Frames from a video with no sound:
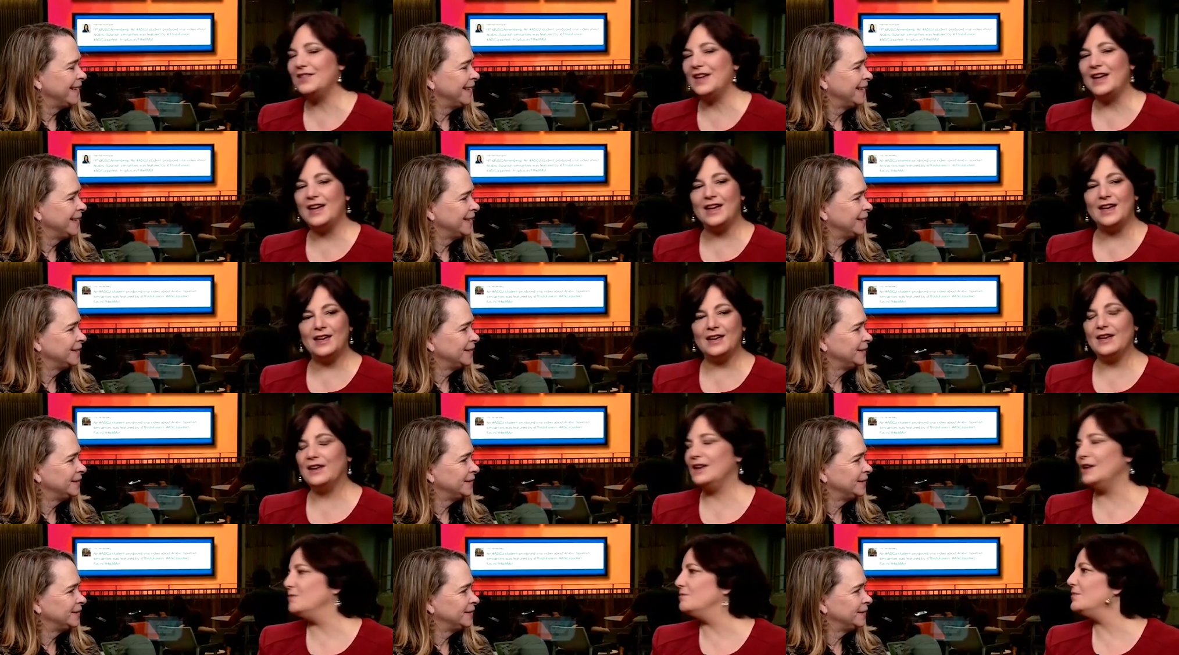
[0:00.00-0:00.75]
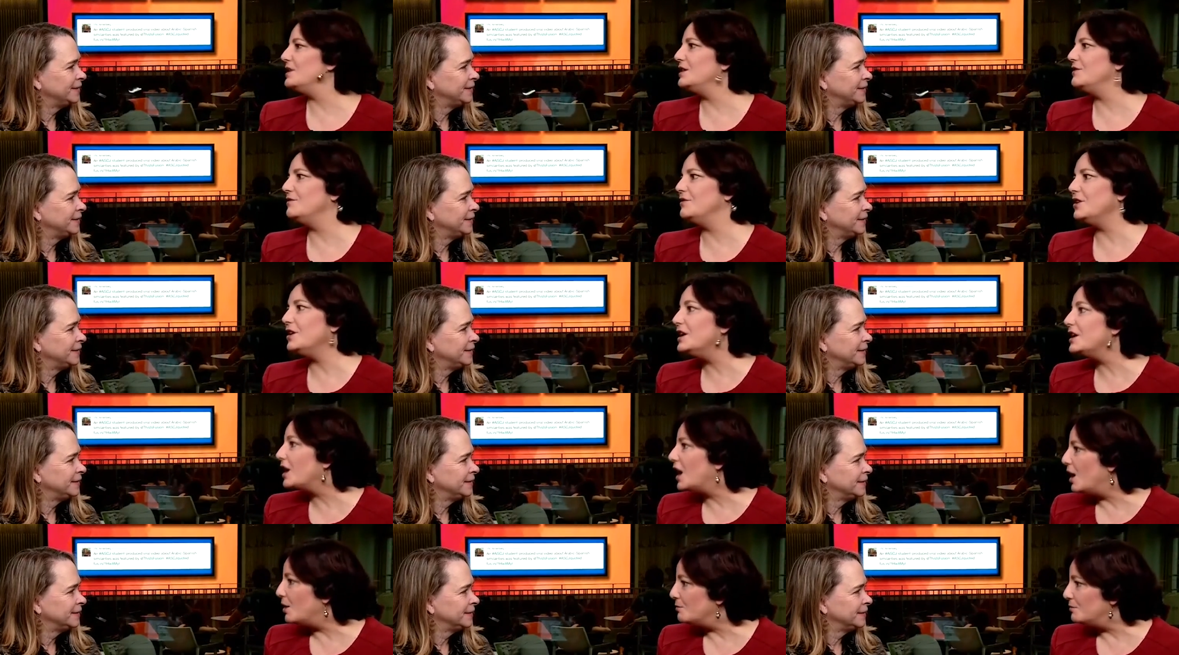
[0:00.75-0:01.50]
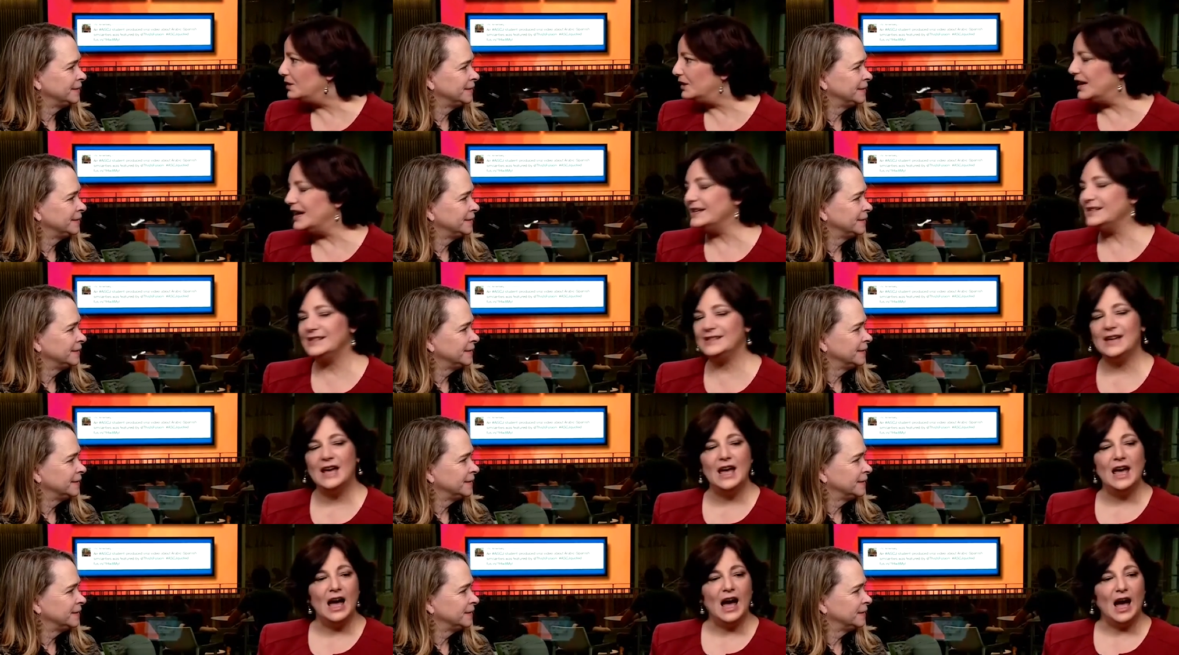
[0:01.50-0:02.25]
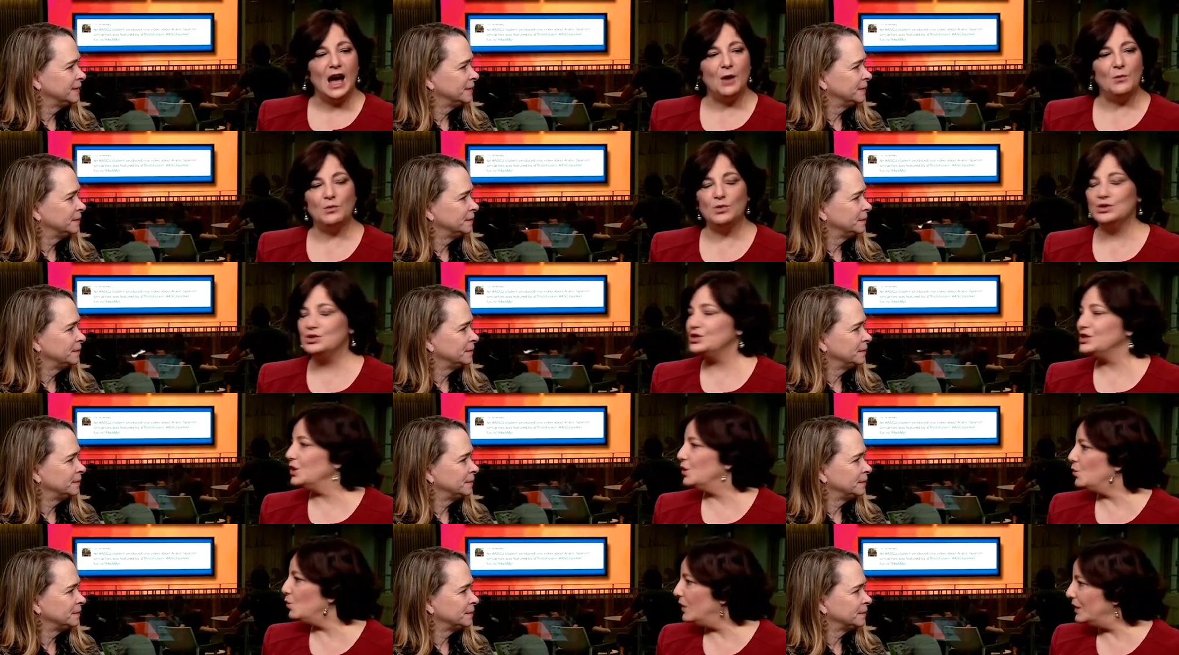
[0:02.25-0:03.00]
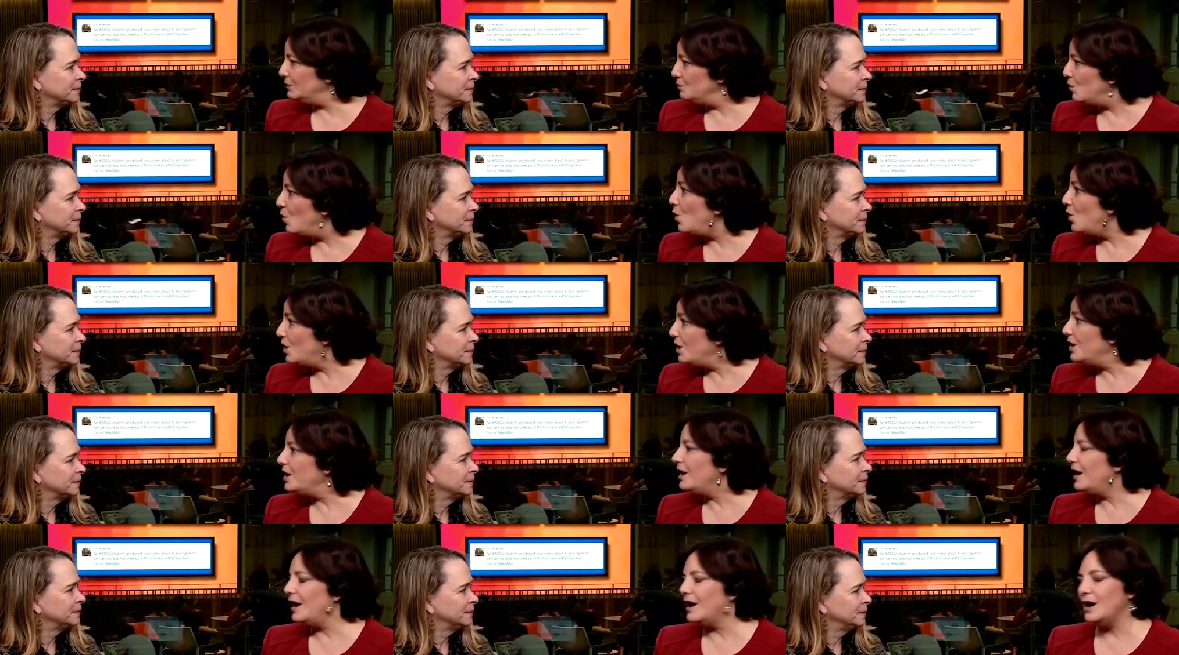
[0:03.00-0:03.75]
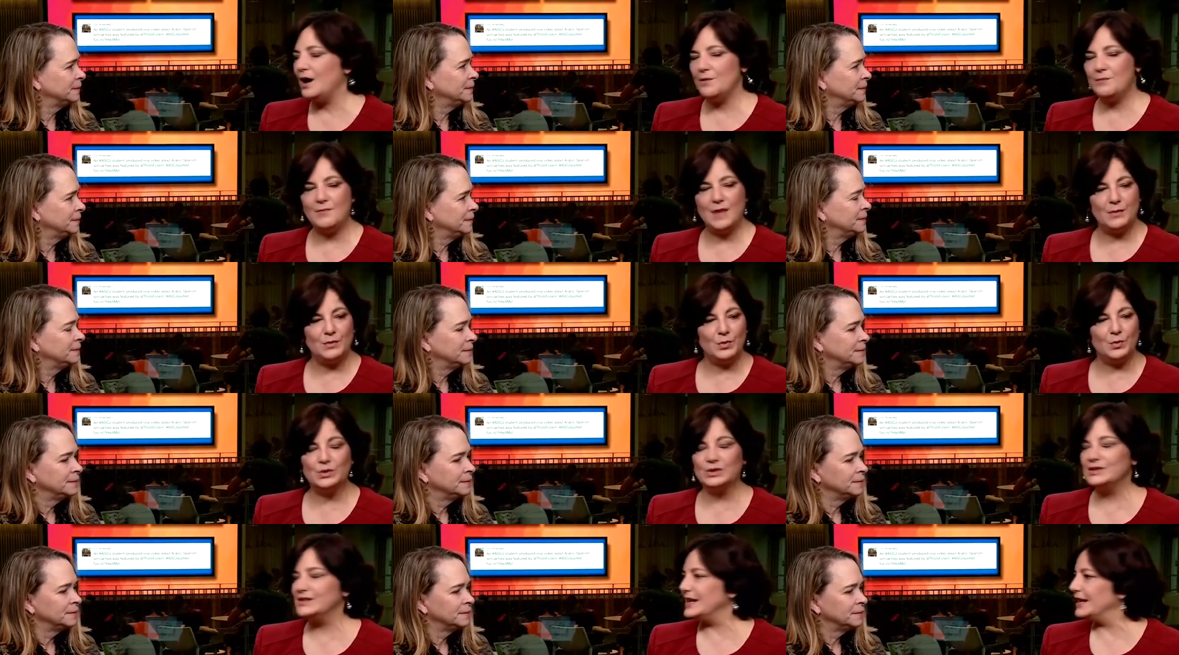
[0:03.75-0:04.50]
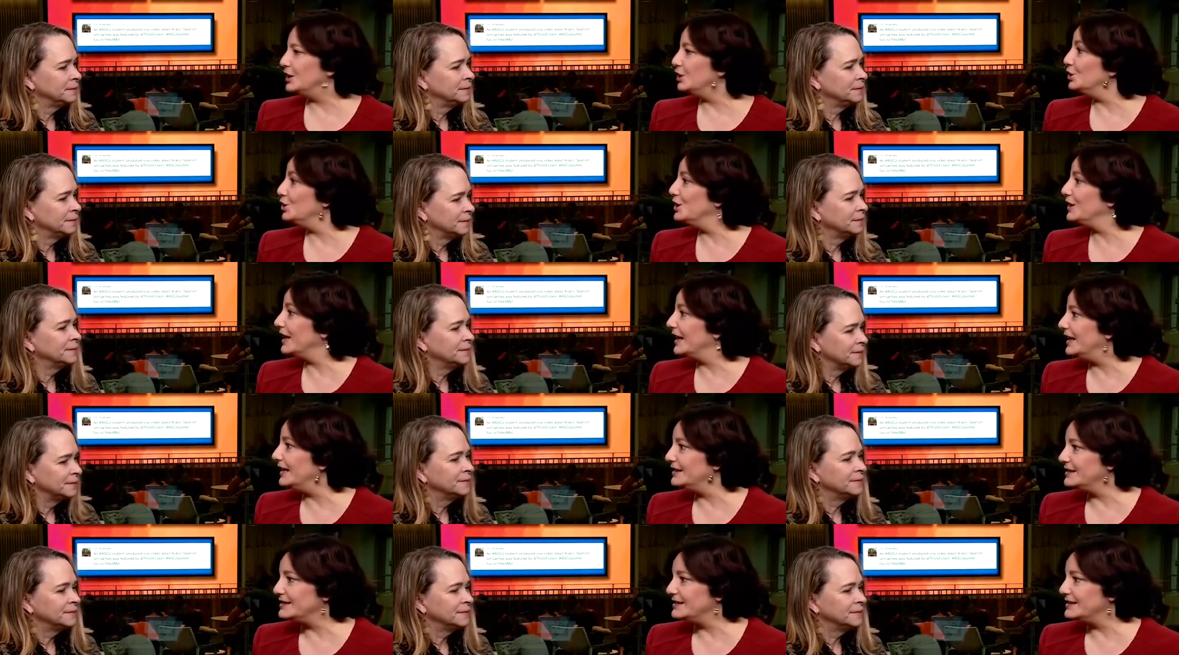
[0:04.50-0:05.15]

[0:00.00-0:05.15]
Speaker 1: they can be very complex. Um, we'll share one more. Mm -hmm. uh, maybe we'll take a look at